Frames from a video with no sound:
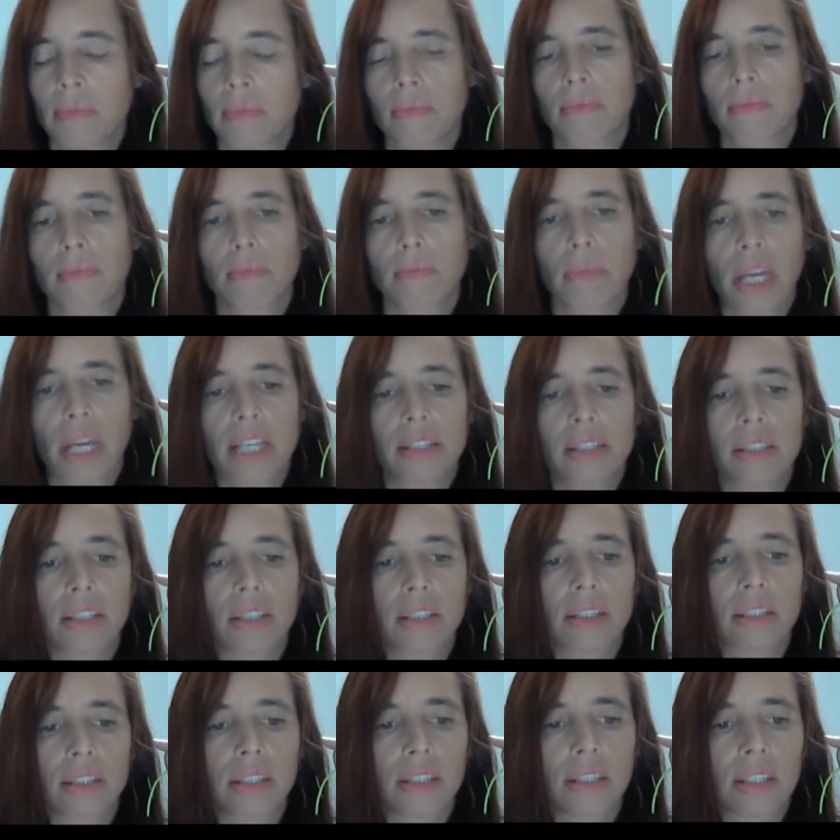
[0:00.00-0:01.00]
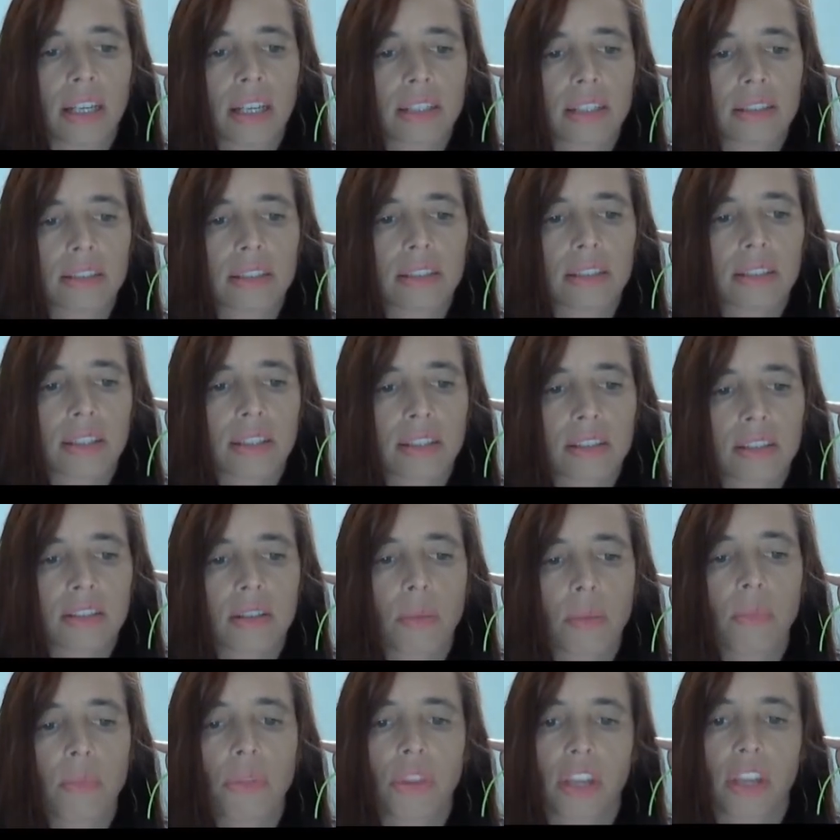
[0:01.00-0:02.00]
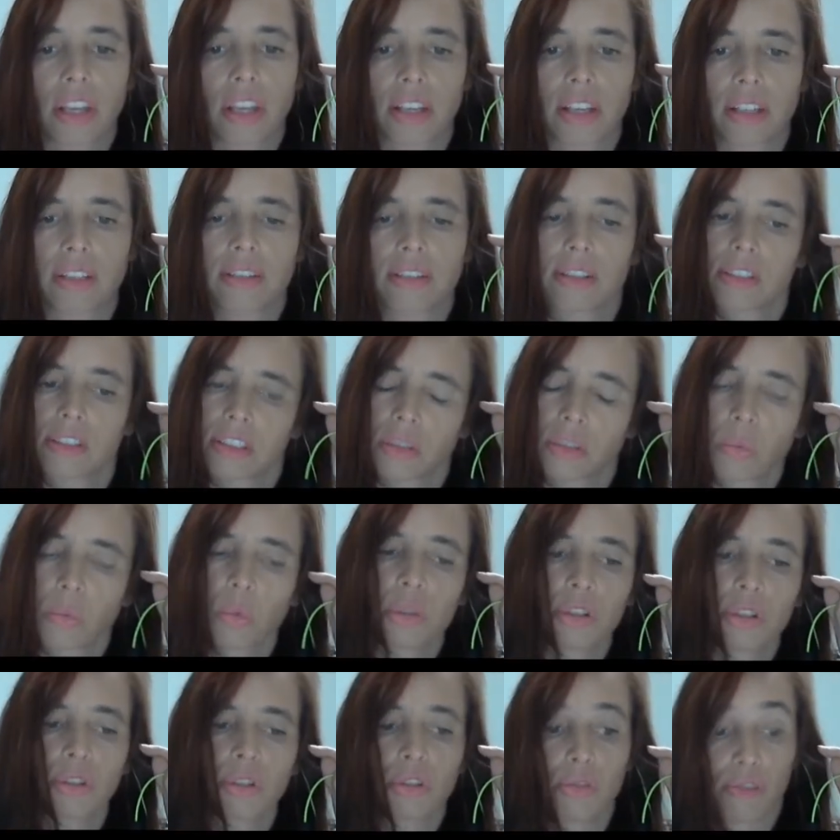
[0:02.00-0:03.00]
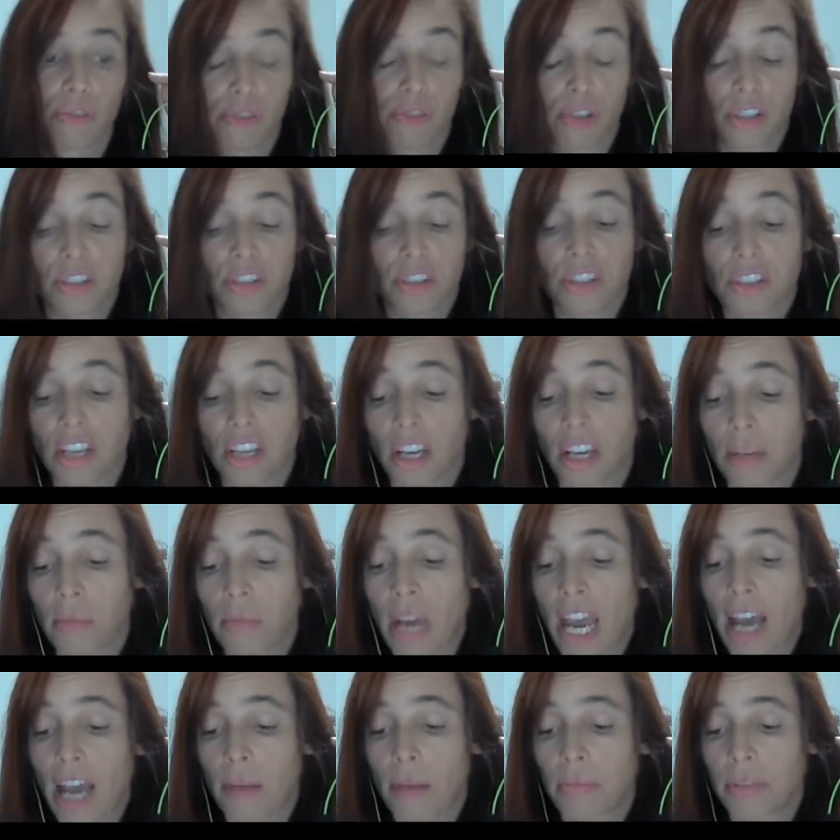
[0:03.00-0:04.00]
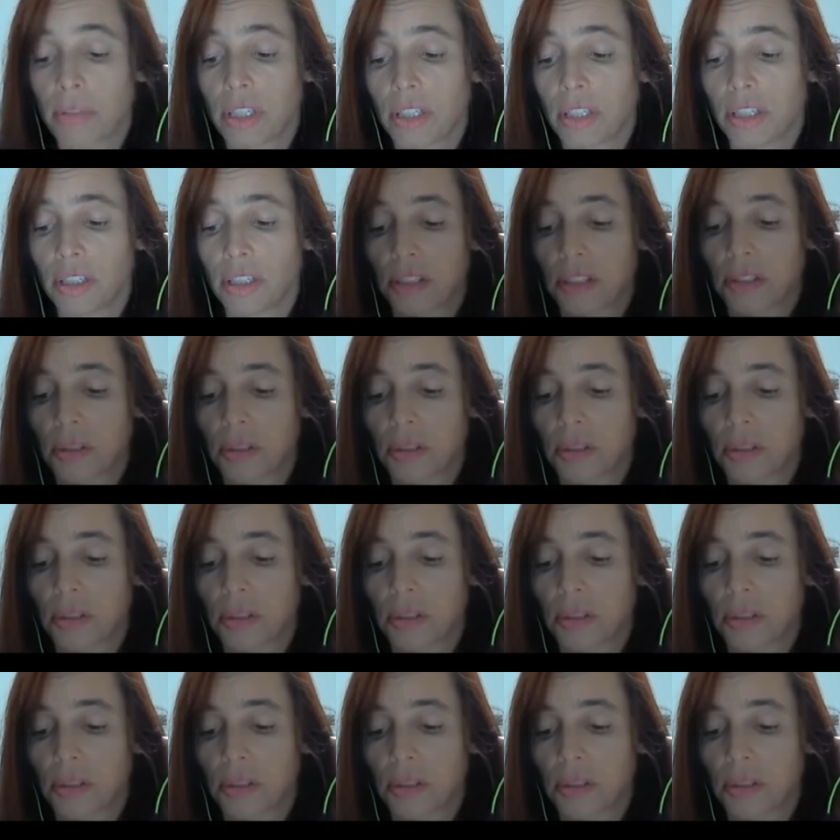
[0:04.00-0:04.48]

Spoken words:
basically that's something that was not the first time happening.